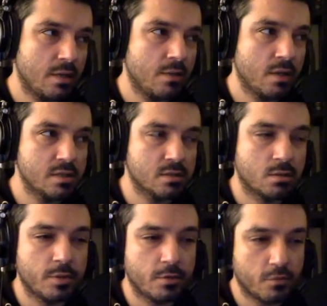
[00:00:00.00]
I think it's a little
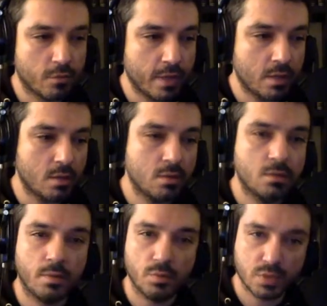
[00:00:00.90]
bit overrated.
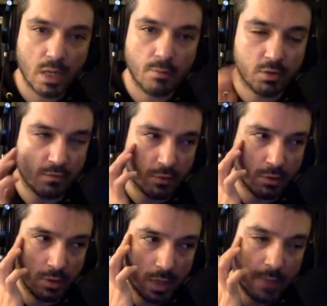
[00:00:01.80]
People talk about the vert a
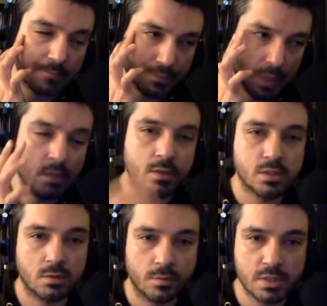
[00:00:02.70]
lot. He looks
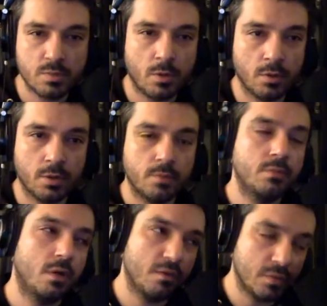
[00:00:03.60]
a little bit smaller.
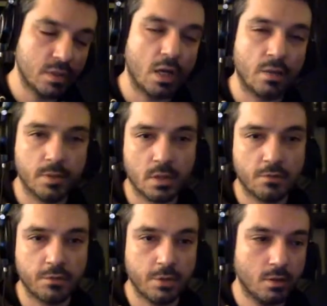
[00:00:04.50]
I've been talking about that
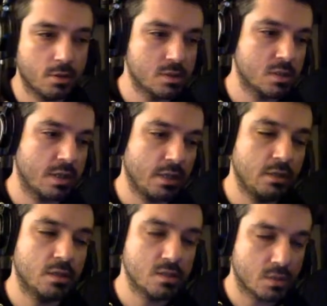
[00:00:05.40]
for years. Like he
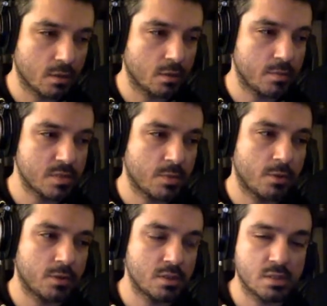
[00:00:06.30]
does look a little bit smaller
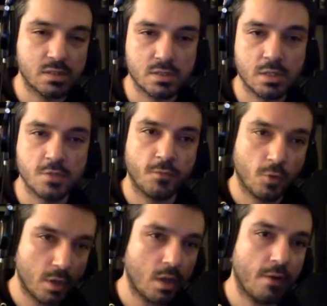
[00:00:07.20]
than his listed
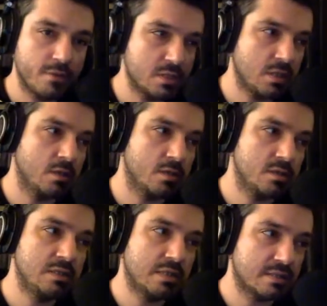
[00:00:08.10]
6'4". Obviously,
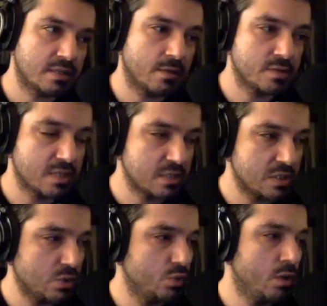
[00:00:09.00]
he tested out
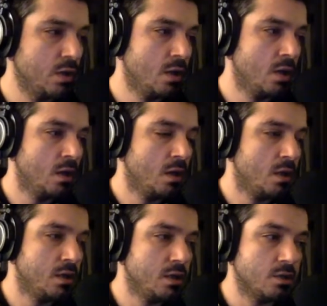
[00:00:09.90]
6'2".
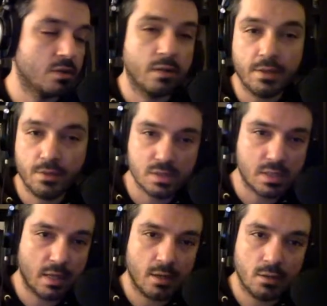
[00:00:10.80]
The length is
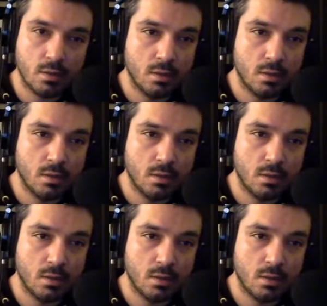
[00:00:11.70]
there.